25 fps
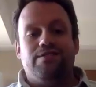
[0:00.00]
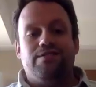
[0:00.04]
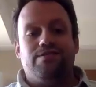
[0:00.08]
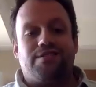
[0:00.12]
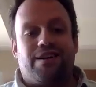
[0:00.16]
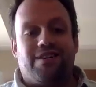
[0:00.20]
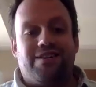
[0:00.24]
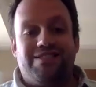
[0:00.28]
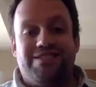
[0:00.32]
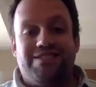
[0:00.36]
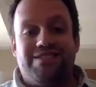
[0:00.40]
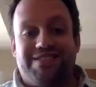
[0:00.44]

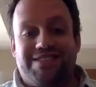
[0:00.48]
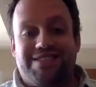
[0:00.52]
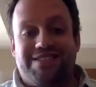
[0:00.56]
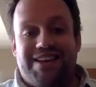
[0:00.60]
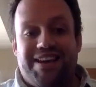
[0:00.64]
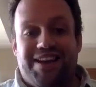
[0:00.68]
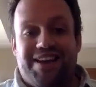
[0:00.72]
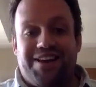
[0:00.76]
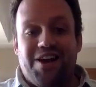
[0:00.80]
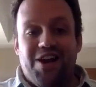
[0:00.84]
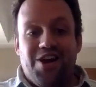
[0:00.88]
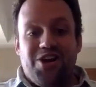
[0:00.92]
started
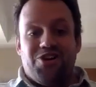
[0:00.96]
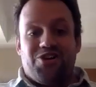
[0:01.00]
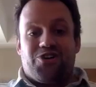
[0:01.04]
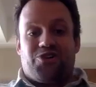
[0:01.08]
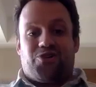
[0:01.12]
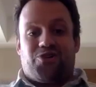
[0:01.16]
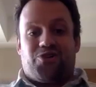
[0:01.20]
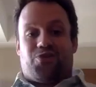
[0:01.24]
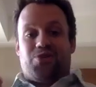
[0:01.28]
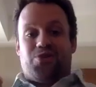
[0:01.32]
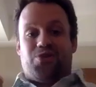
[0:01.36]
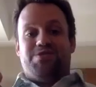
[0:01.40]
seeing
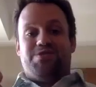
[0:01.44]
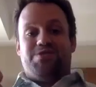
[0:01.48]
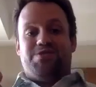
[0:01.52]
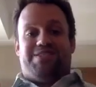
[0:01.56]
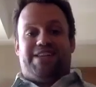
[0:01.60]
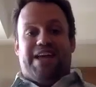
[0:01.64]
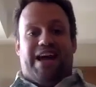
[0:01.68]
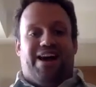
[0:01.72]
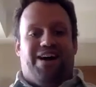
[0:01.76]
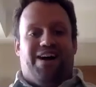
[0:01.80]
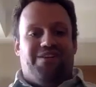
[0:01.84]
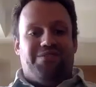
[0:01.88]
crude
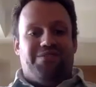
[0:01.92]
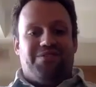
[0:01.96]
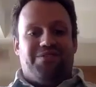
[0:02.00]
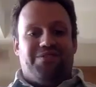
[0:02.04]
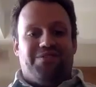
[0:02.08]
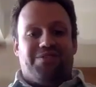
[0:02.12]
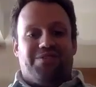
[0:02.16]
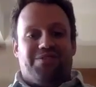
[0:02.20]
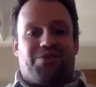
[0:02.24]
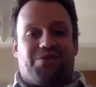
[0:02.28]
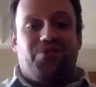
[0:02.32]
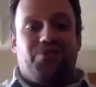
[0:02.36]
down,
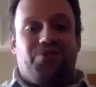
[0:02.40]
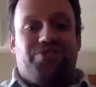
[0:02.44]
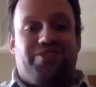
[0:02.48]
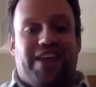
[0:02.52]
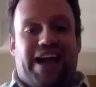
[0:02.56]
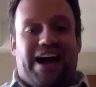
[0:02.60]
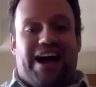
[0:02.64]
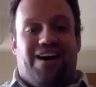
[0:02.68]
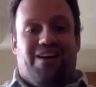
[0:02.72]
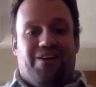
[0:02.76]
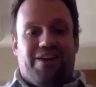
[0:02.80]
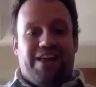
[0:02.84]
gold
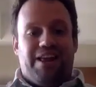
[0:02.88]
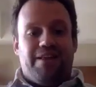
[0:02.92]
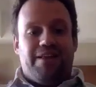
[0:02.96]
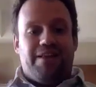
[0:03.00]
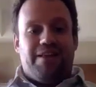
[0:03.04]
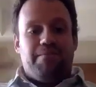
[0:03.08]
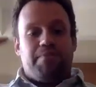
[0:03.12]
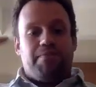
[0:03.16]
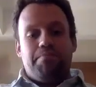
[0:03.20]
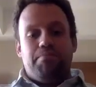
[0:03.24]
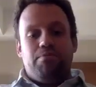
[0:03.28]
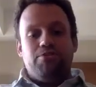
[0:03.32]
down,
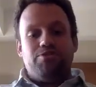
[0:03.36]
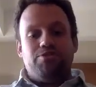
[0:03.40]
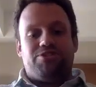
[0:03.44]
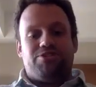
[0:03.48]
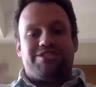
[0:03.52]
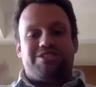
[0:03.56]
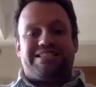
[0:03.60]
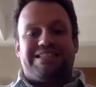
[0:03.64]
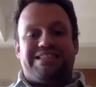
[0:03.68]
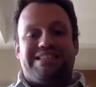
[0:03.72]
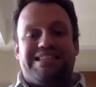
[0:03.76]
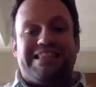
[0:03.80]
and people
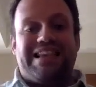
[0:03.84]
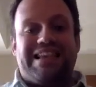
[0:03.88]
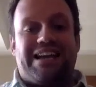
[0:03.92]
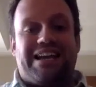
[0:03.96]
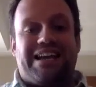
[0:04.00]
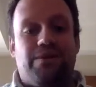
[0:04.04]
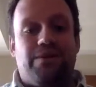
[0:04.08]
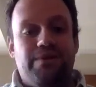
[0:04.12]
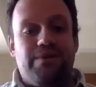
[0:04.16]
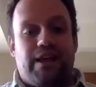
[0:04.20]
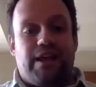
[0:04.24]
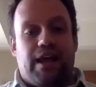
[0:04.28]
just
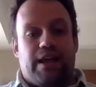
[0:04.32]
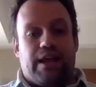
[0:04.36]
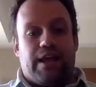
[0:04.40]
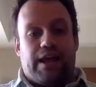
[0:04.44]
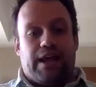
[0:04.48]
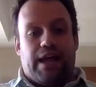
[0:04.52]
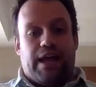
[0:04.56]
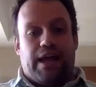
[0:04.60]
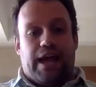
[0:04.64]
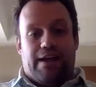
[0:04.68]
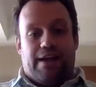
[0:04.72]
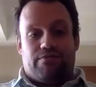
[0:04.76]

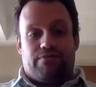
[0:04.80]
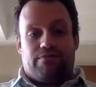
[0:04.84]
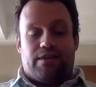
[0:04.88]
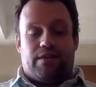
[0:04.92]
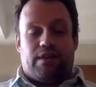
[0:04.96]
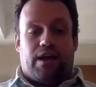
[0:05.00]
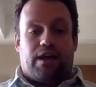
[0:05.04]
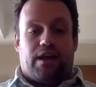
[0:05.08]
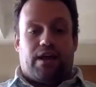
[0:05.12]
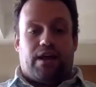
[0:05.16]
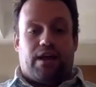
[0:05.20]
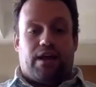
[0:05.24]
liquidating
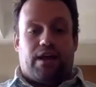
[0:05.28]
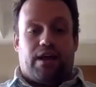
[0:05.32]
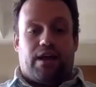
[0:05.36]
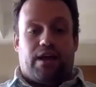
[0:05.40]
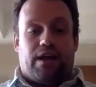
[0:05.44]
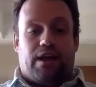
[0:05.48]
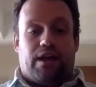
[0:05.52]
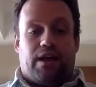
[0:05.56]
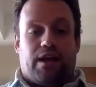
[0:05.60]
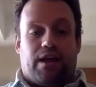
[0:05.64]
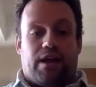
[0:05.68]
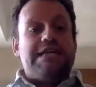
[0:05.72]
everything.
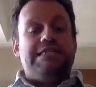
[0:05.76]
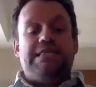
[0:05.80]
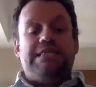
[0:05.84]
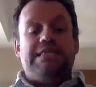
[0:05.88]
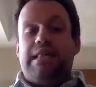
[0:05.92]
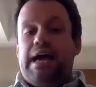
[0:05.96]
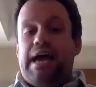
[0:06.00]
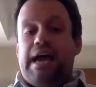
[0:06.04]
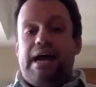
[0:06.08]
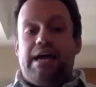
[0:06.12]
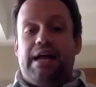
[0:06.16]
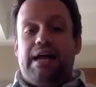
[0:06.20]

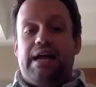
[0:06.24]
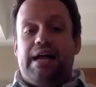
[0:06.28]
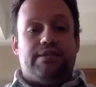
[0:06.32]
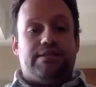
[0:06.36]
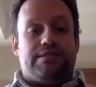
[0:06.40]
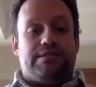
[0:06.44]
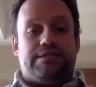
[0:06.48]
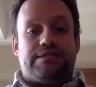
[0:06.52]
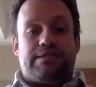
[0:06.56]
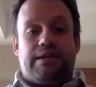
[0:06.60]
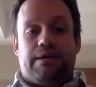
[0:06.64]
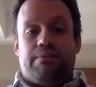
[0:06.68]
And that
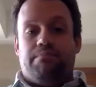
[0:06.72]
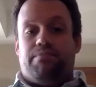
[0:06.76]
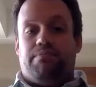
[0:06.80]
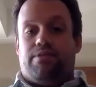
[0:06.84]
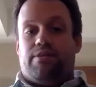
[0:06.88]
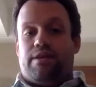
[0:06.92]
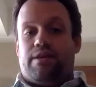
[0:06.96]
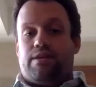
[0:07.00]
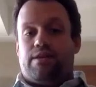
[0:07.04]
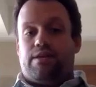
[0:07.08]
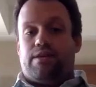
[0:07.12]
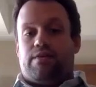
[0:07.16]
is
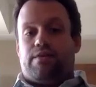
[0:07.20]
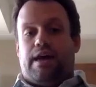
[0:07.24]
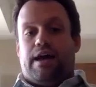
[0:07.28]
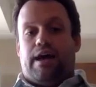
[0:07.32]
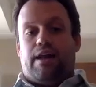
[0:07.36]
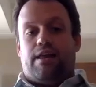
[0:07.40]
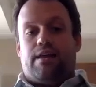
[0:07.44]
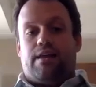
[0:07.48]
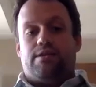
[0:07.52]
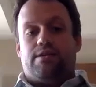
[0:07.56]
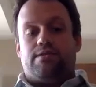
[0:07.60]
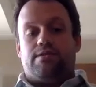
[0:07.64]
something
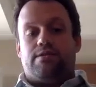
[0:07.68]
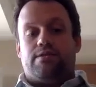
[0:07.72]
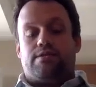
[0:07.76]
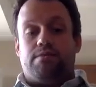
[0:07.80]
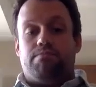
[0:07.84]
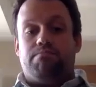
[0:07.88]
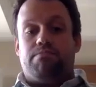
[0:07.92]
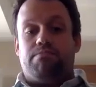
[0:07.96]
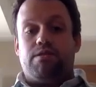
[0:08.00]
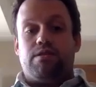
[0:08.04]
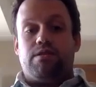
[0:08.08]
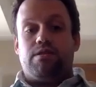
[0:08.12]
that is
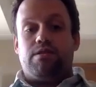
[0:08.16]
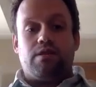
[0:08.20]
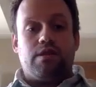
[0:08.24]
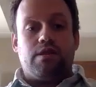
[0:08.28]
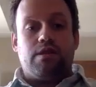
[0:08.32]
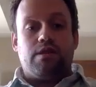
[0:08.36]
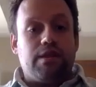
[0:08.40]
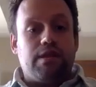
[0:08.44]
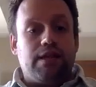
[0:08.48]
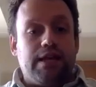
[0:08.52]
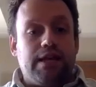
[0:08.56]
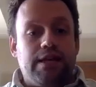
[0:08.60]

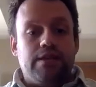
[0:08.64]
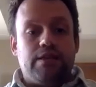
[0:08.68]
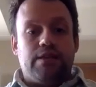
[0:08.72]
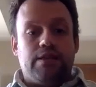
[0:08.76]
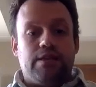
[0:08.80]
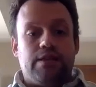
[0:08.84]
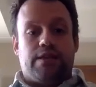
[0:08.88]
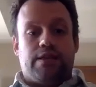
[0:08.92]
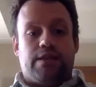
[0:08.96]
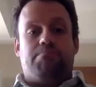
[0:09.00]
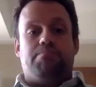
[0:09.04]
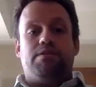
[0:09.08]

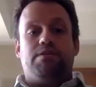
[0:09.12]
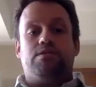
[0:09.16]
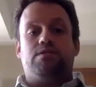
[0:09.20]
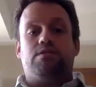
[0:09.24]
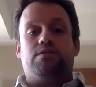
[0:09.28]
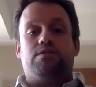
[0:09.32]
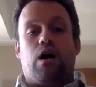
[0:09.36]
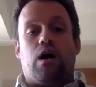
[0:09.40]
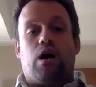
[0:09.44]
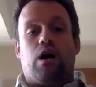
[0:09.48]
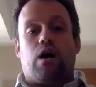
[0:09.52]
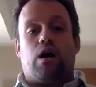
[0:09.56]
completely
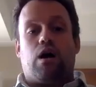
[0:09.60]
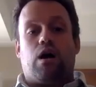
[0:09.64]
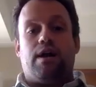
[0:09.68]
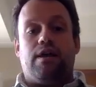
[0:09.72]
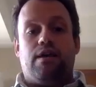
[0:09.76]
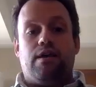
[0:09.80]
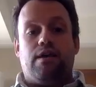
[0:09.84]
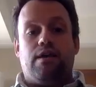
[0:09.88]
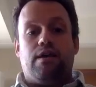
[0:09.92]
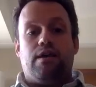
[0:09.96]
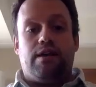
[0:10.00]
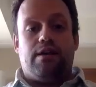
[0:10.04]
bizarre
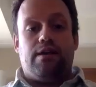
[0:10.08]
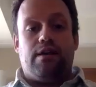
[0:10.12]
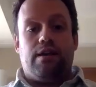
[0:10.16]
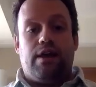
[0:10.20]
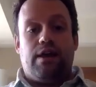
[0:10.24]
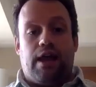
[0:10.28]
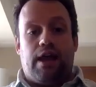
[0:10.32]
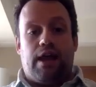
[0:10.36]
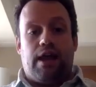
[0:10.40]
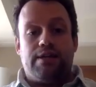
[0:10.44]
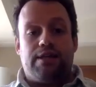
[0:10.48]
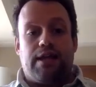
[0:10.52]
in
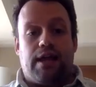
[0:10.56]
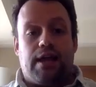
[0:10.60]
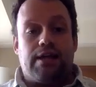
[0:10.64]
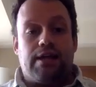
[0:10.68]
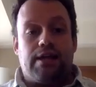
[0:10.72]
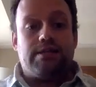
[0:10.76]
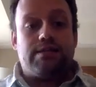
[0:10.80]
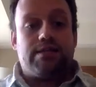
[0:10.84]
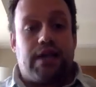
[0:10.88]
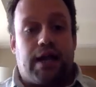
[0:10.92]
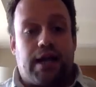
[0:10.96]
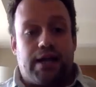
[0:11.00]
a
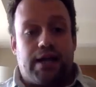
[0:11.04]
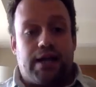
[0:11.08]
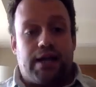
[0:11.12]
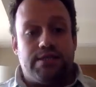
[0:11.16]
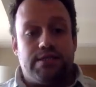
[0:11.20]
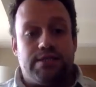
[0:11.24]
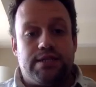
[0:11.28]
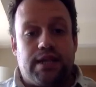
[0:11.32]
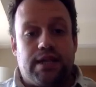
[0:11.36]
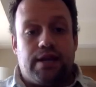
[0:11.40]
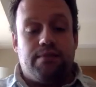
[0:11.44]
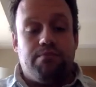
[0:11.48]
data
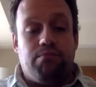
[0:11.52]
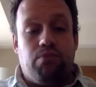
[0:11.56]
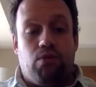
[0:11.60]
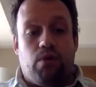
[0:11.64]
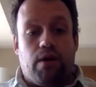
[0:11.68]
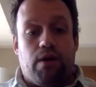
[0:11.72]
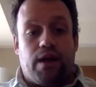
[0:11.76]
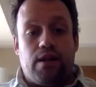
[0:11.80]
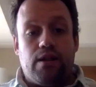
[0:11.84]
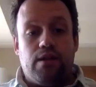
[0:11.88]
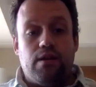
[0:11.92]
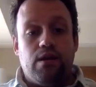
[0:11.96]
science
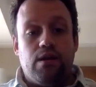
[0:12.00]
standpoint.